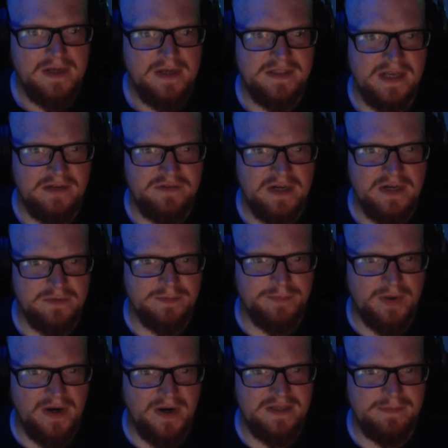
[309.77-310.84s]
Soundtrack was
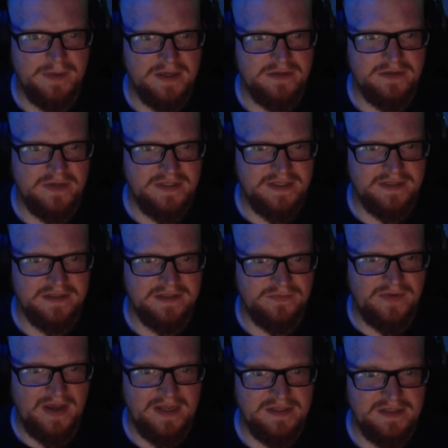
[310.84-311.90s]
praised by critics and
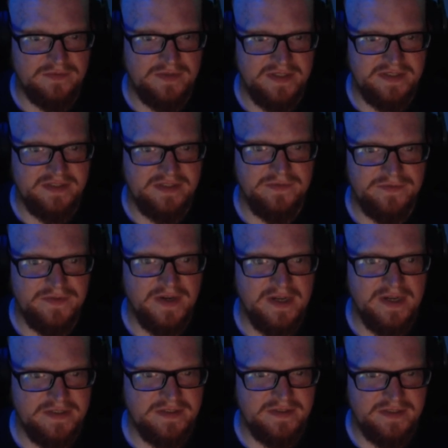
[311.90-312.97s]
fans for its
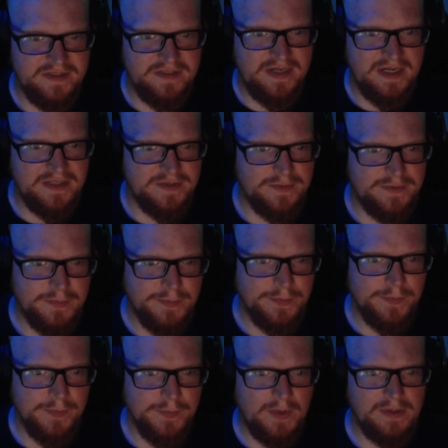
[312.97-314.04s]
diversity and
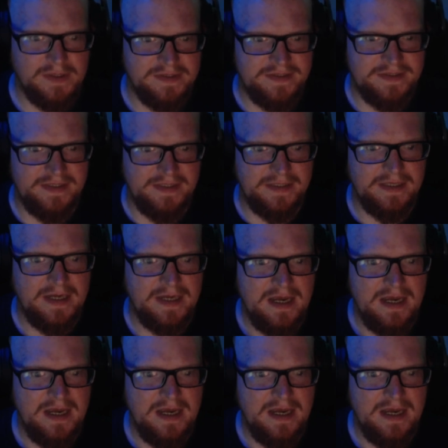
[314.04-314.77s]
quality.